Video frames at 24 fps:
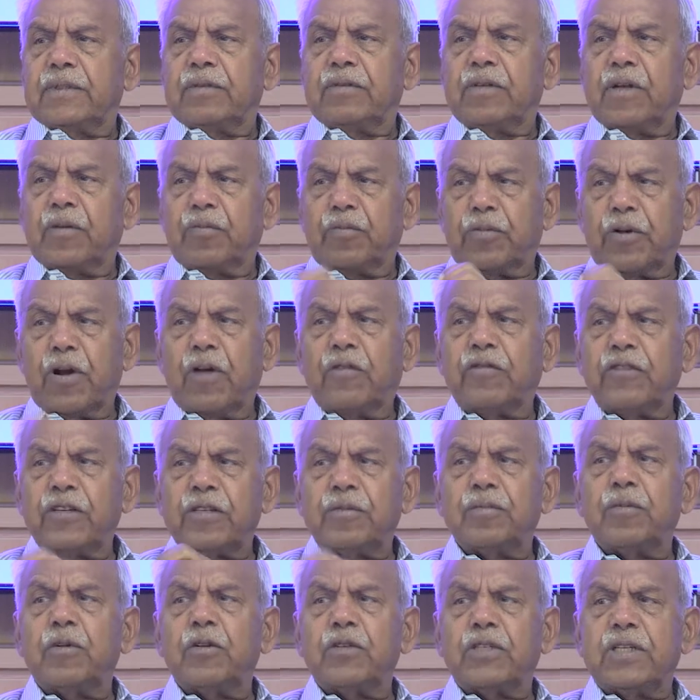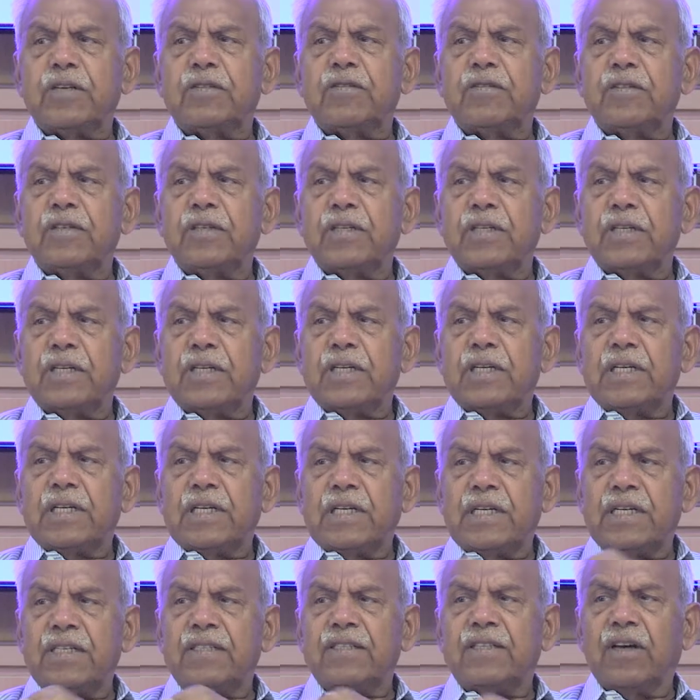where profit motive
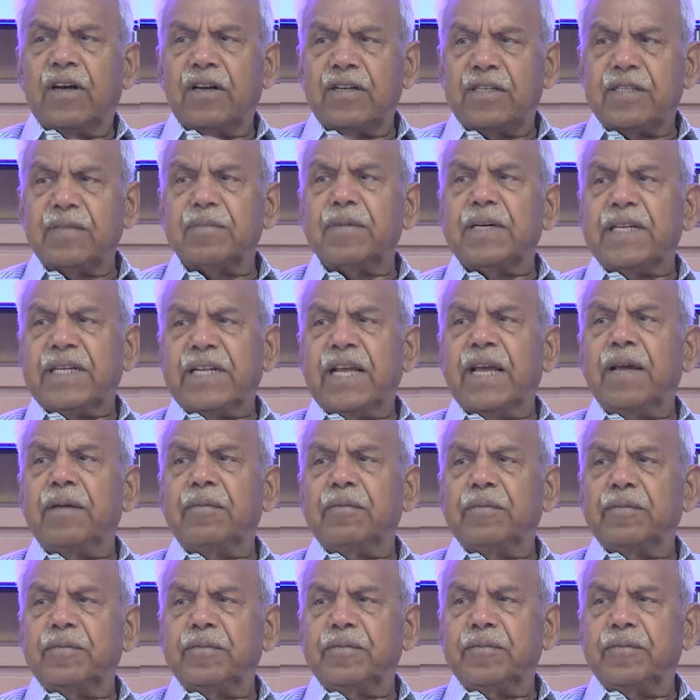is the ultimate aim.